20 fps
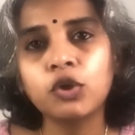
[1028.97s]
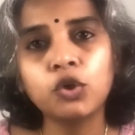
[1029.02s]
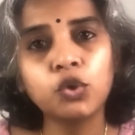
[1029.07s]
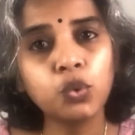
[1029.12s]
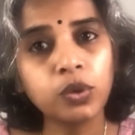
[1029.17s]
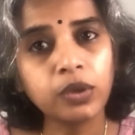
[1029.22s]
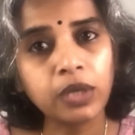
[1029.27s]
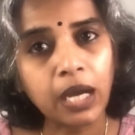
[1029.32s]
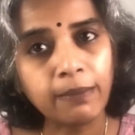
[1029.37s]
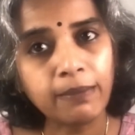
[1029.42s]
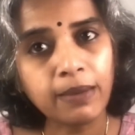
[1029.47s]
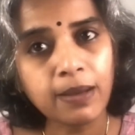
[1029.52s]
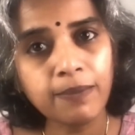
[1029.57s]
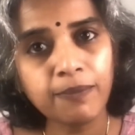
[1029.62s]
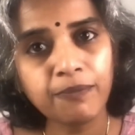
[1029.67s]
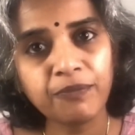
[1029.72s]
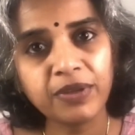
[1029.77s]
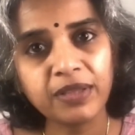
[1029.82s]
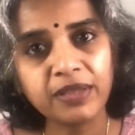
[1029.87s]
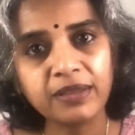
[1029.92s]
to come
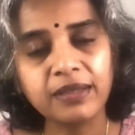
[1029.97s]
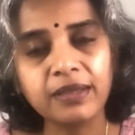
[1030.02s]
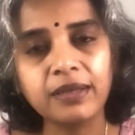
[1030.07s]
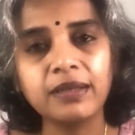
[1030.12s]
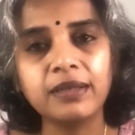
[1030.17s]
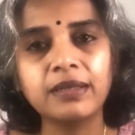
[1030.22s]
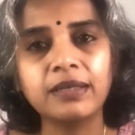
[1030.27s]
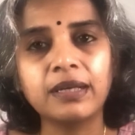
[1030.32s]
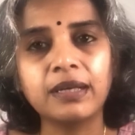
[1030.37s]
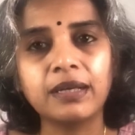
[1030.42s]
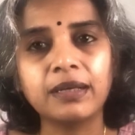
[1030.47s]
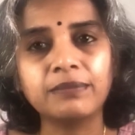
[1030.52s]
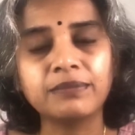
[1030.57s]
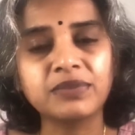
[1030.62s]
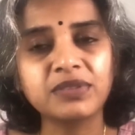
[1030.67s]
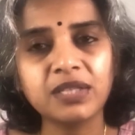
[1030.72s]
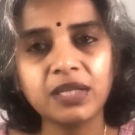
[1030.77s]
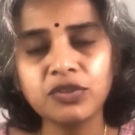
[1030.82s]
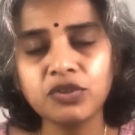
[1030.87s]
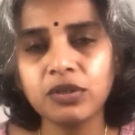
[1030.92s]
up with
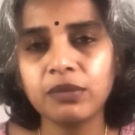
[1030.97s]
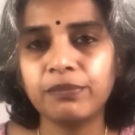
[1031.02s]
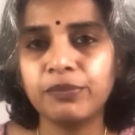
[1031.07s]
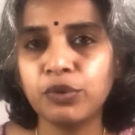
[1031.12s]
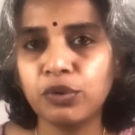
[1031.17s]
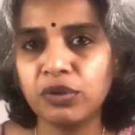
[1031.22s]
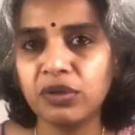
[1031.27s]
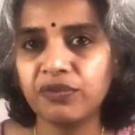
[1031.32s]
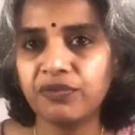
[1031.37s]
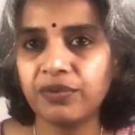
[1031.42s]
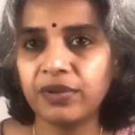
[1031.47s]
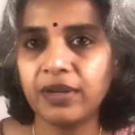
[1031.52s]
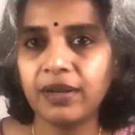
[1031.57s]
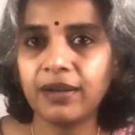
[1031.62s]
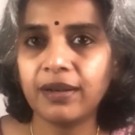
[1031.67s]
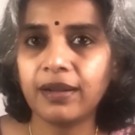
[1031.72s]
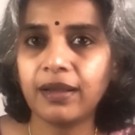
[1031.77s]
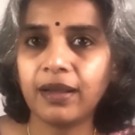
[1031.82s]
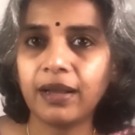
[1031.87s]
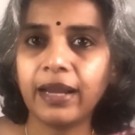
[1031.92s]
such a
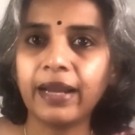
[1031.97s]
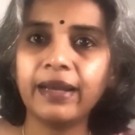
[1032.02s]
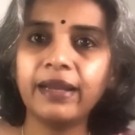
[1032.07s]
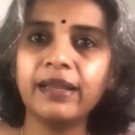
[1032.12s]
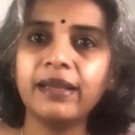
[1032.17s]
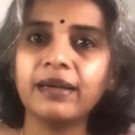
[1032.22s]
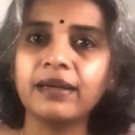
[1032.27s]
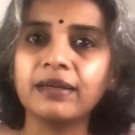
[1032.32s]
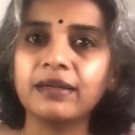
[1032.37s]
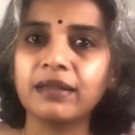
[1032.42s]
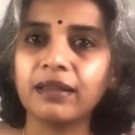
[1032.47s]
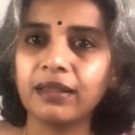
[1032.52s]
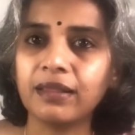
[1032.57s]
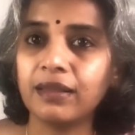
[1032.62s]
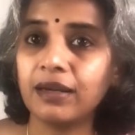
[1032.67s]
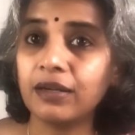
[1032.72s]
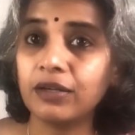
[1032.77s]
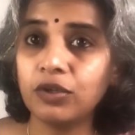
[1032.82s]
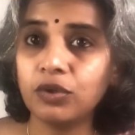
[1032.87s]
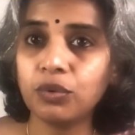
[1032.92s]
beautiful idea,
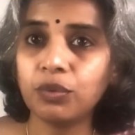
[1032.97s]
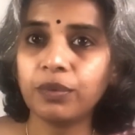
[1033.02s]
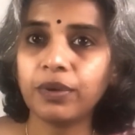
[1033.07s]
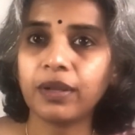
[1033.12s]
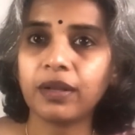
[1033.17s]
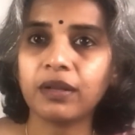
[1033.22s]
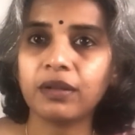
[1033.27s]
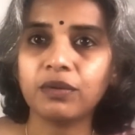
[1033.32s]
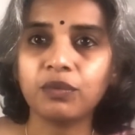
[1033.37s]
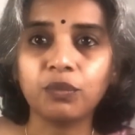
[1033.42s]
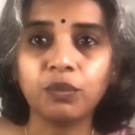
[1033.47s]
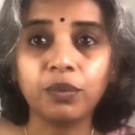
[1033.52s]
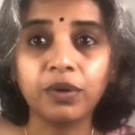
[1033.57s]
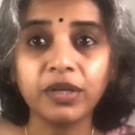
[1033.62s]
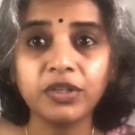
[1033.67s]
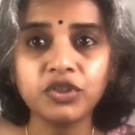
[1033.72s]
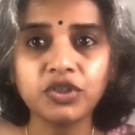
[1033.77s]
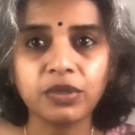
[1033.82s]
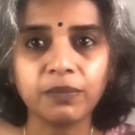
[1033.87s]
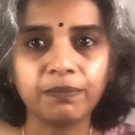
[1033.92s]
that too in
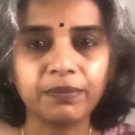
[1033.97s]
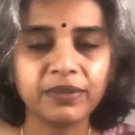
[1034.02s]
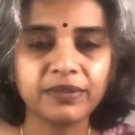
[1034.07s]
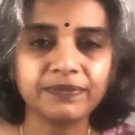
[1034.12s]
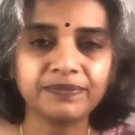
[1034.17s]
worship.